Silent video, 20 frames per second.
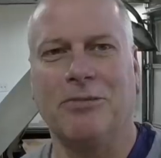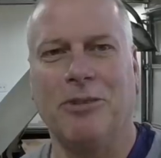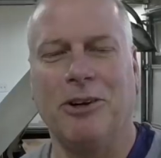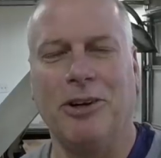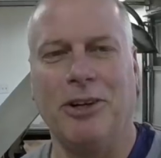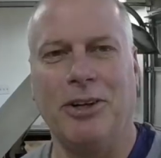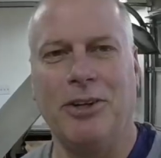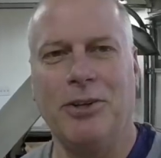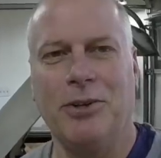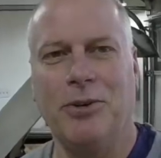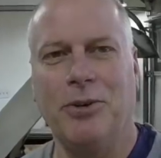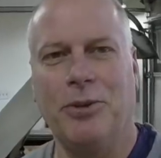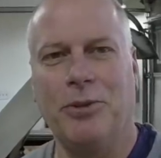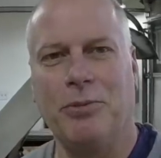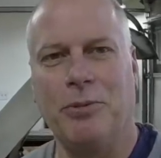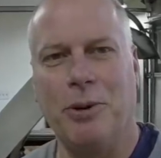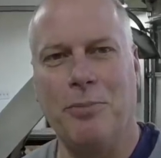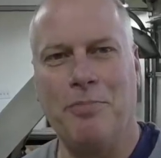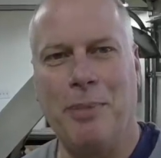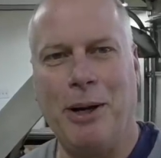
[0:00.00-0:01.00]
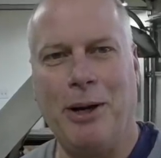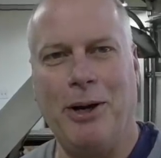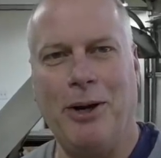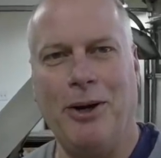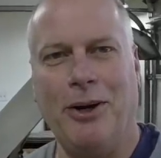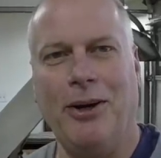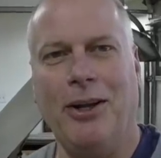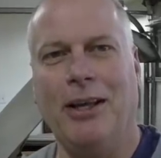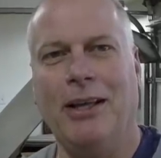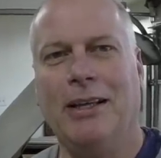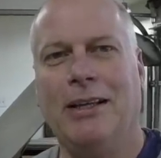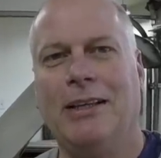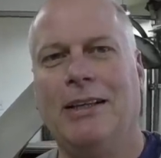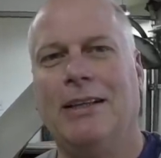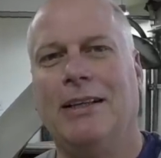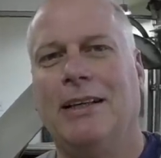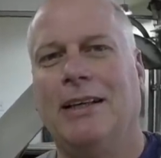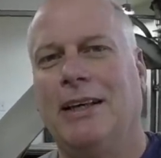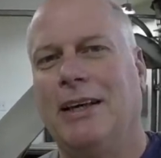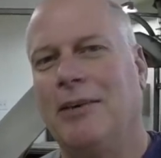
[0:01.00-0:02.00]
one tooth repaired
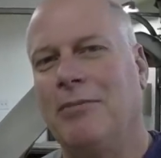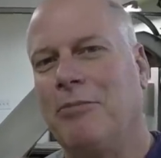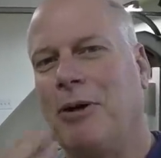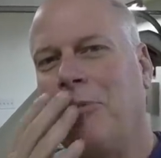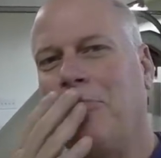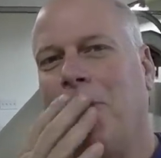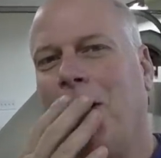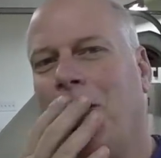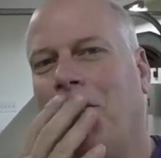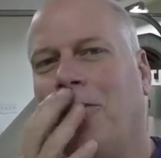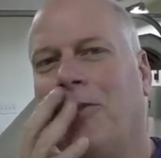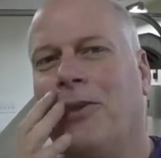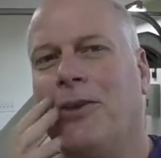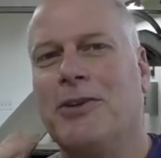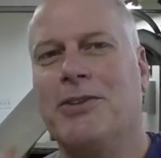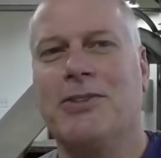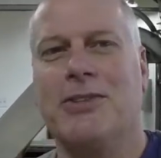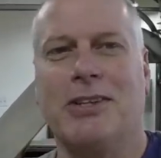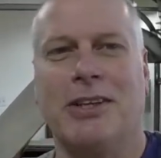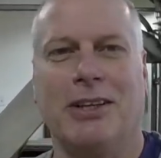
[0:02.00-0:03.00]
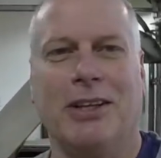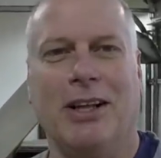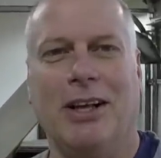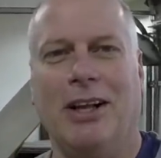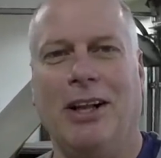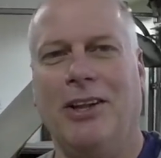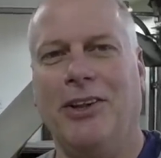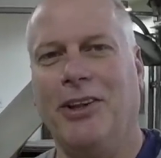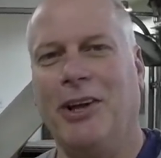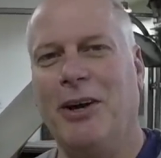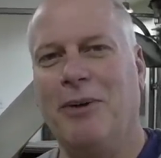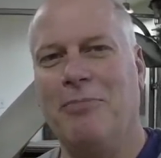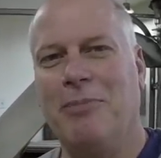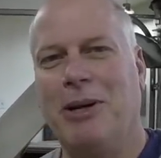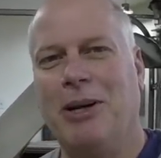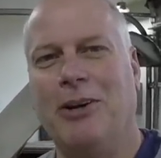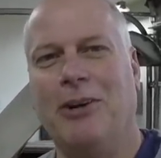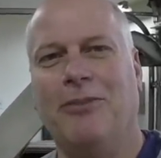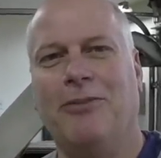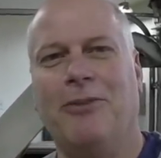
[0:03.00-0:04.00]
and my mouth is still all numb
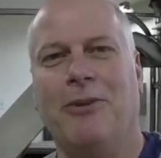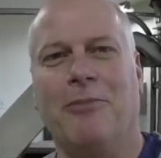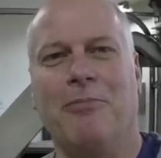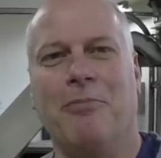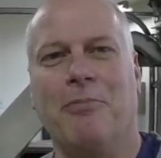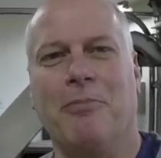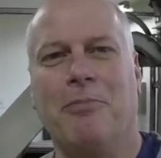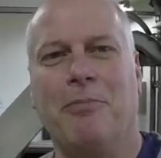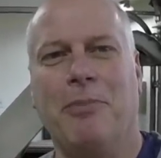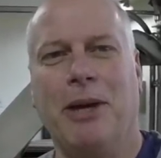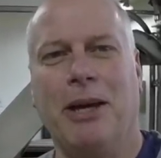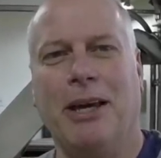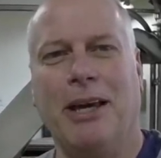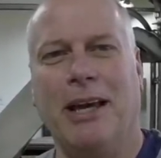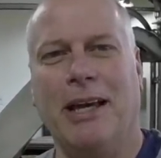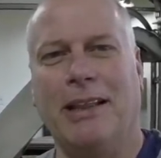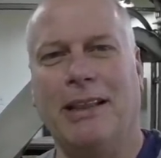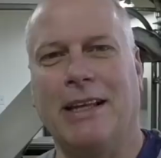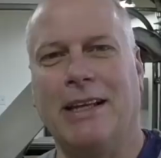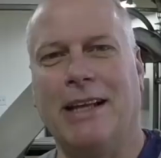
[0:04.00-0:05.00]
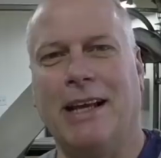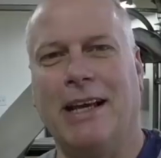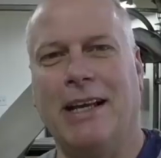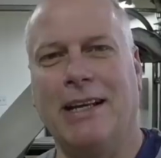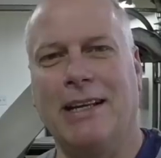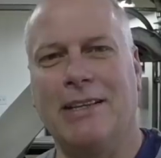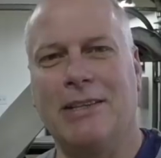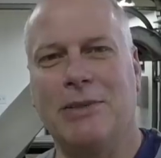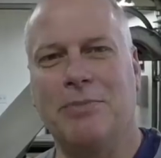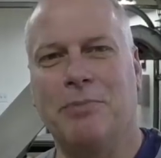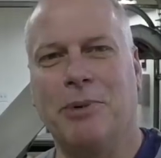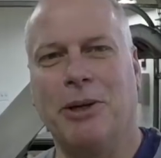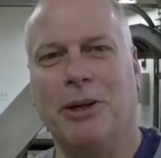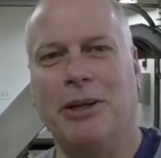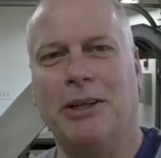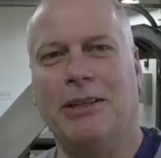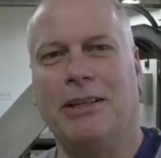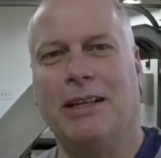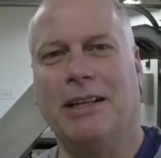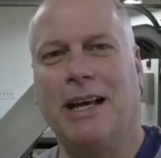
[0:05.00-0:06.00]
here from being at the dentist.
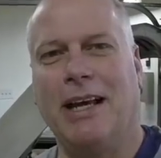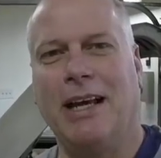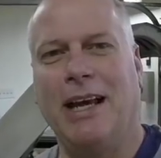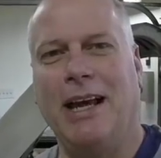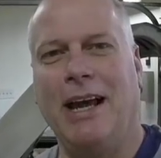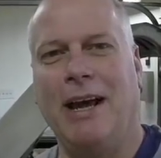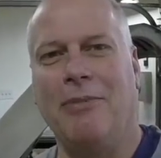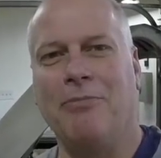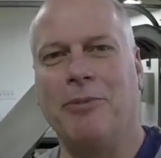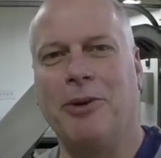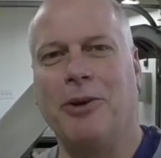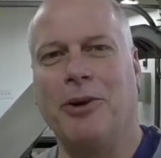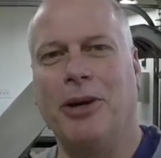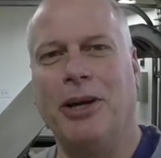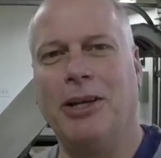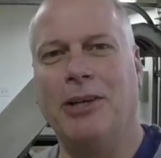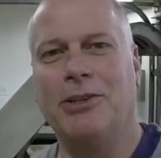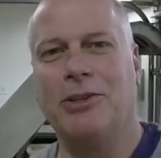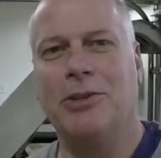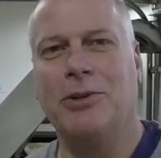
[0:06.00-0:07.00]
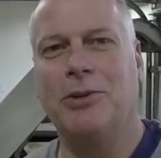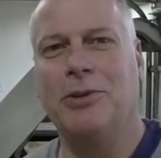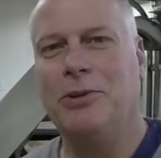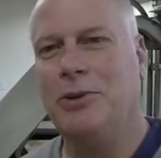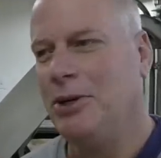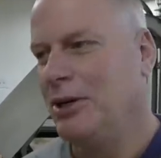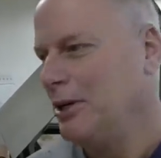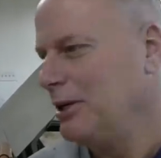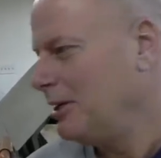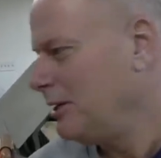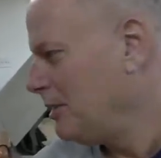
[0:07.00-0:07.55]
But today I'm going to